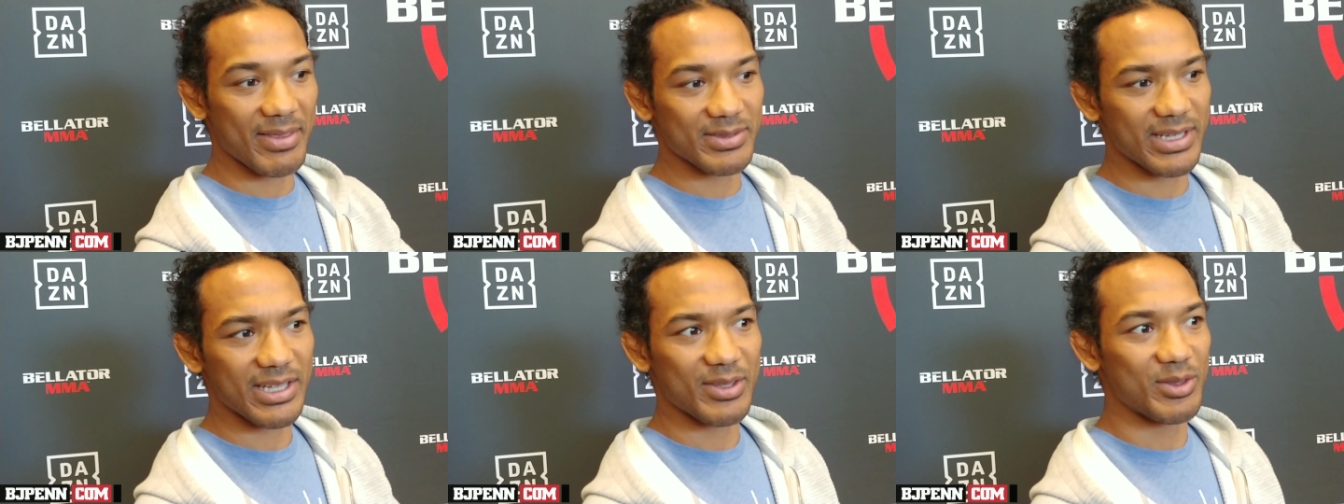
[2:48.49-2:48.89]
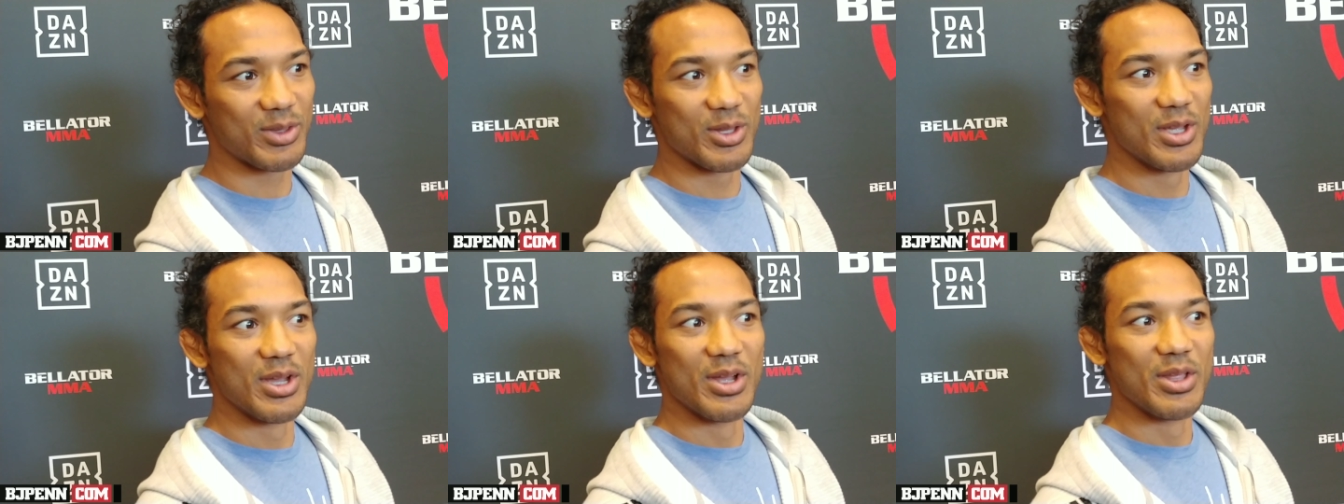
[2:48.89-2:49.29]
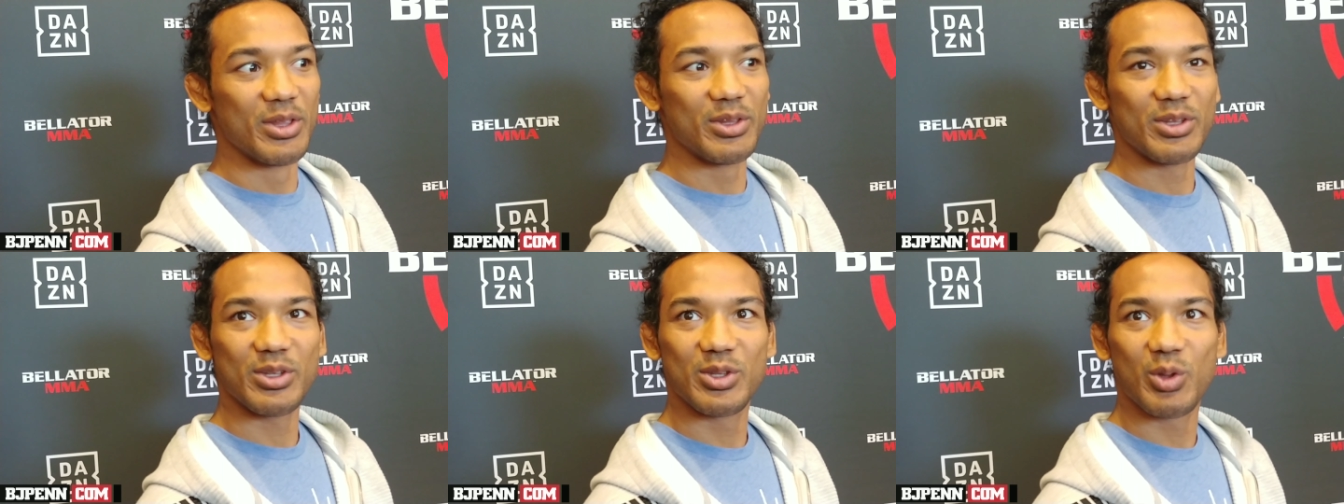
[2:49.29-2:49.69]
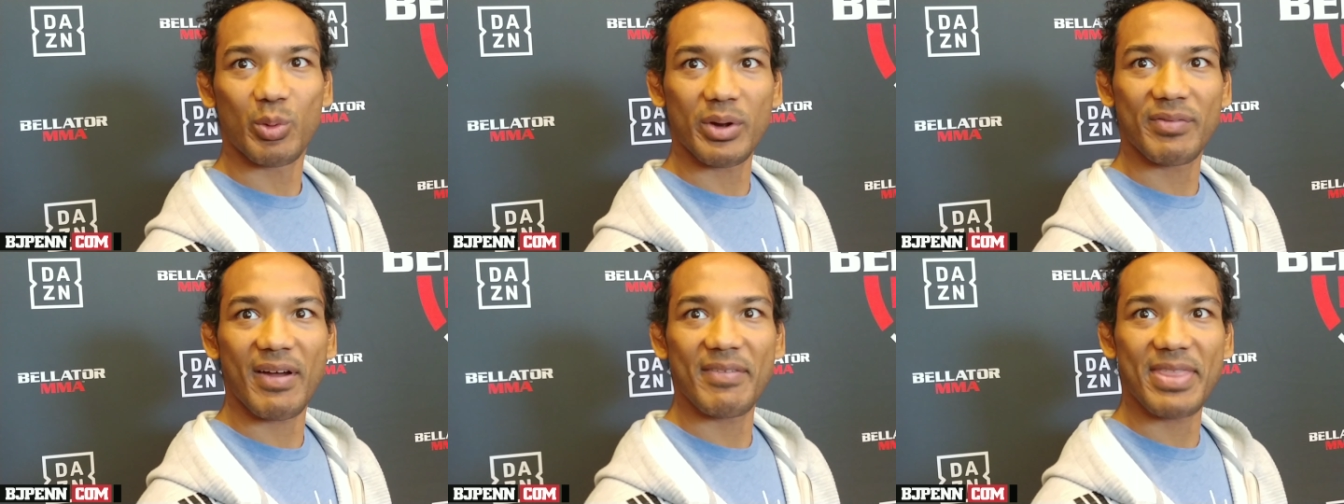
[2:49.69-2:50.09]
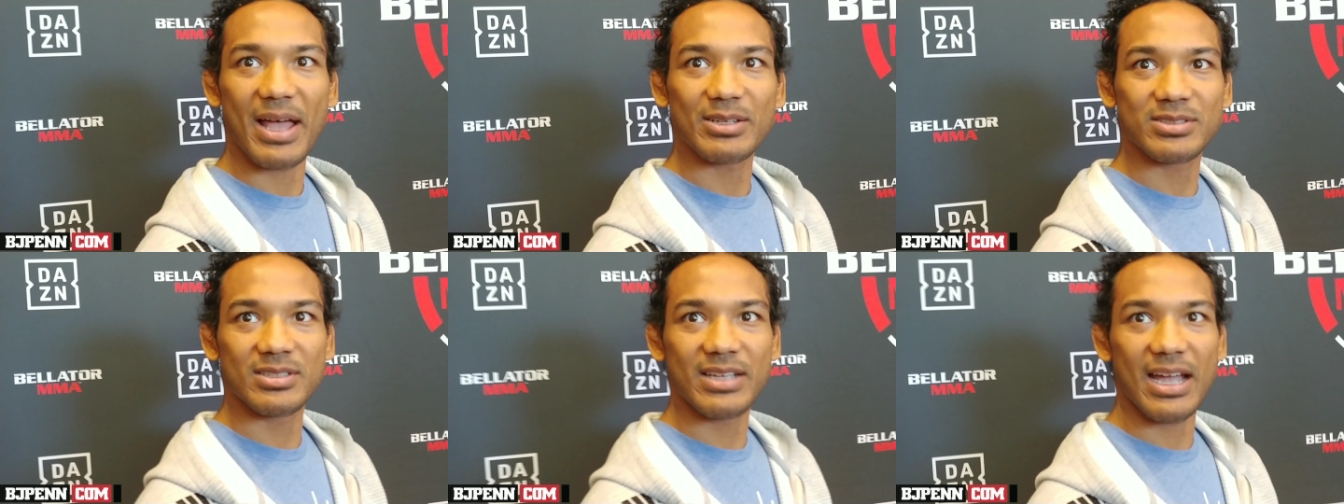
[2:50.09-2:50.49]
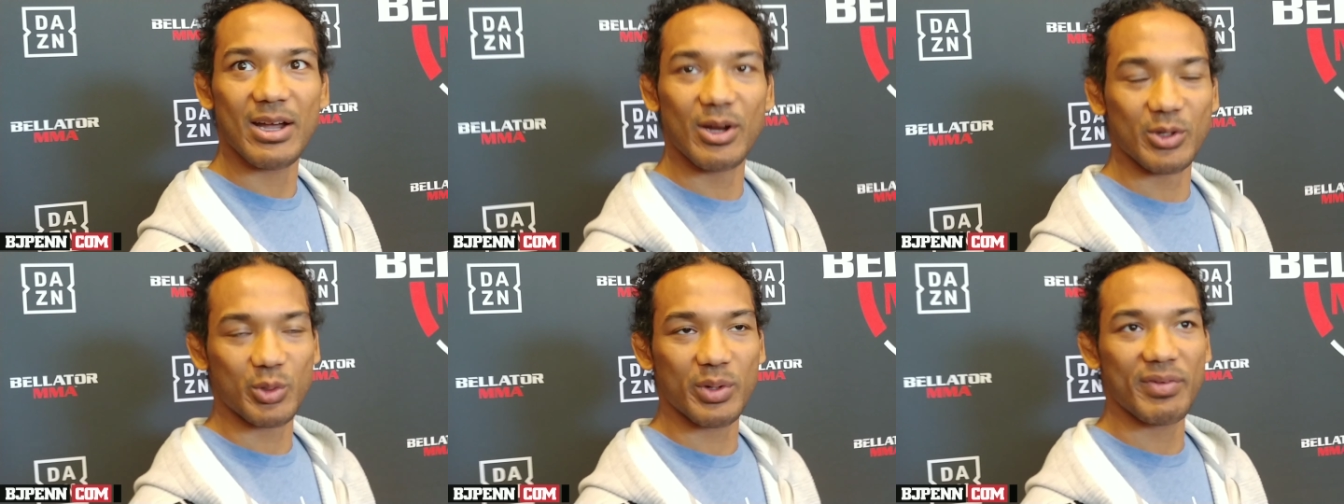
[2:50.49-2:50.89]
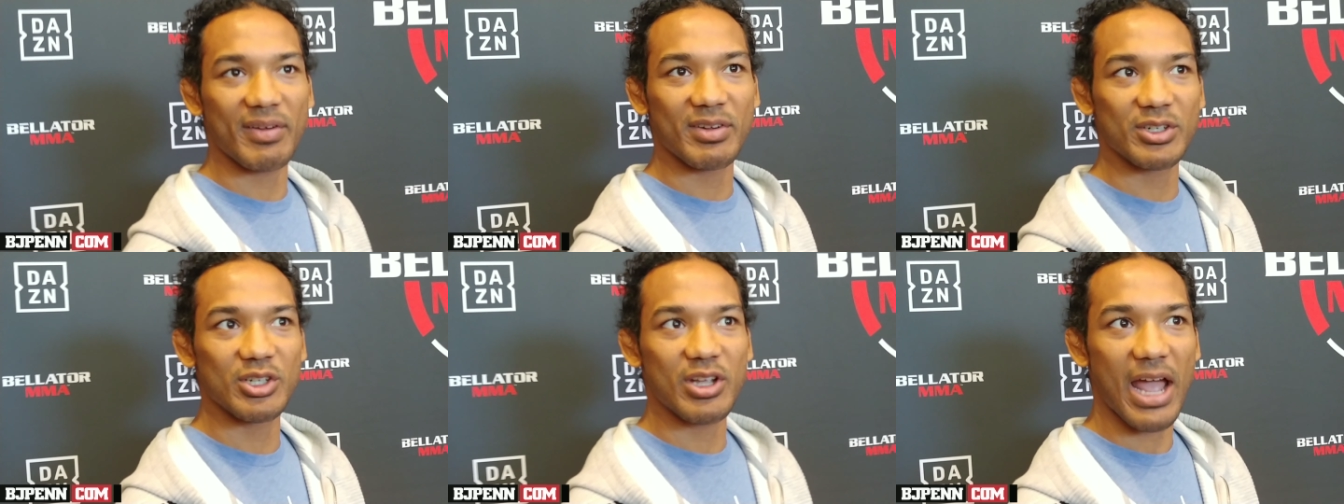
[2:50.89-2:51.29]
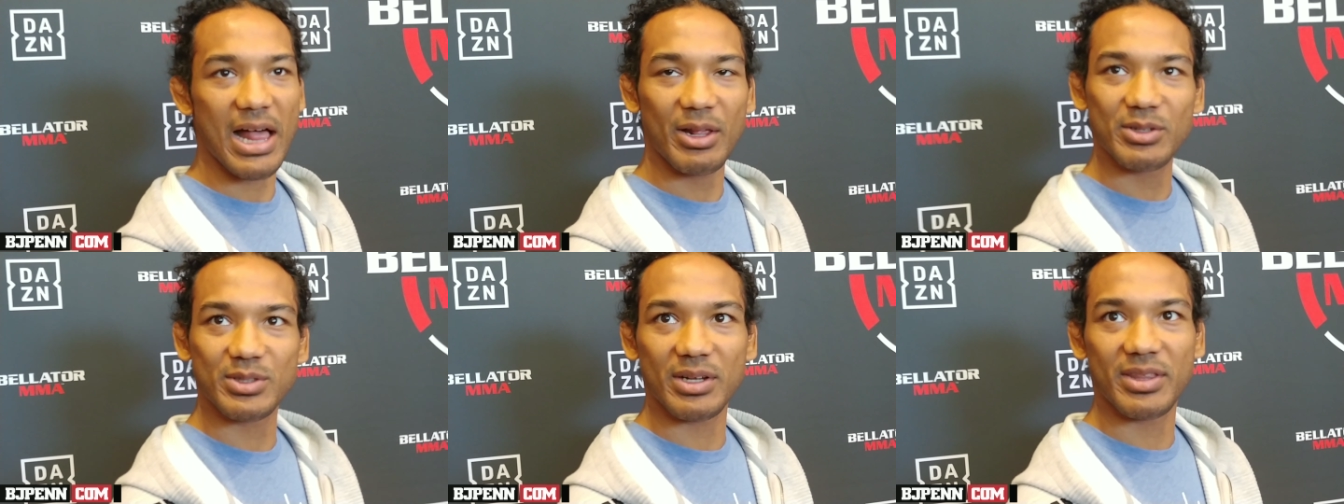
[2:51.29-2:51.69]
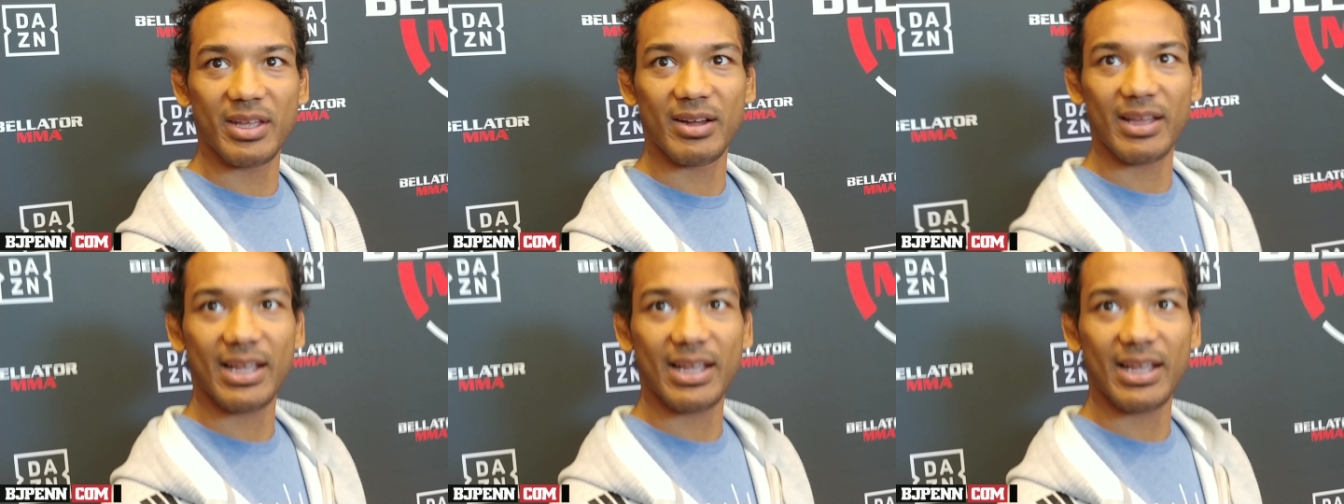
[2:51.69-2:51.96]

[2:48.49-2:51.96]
It was like 2,500 calories right there.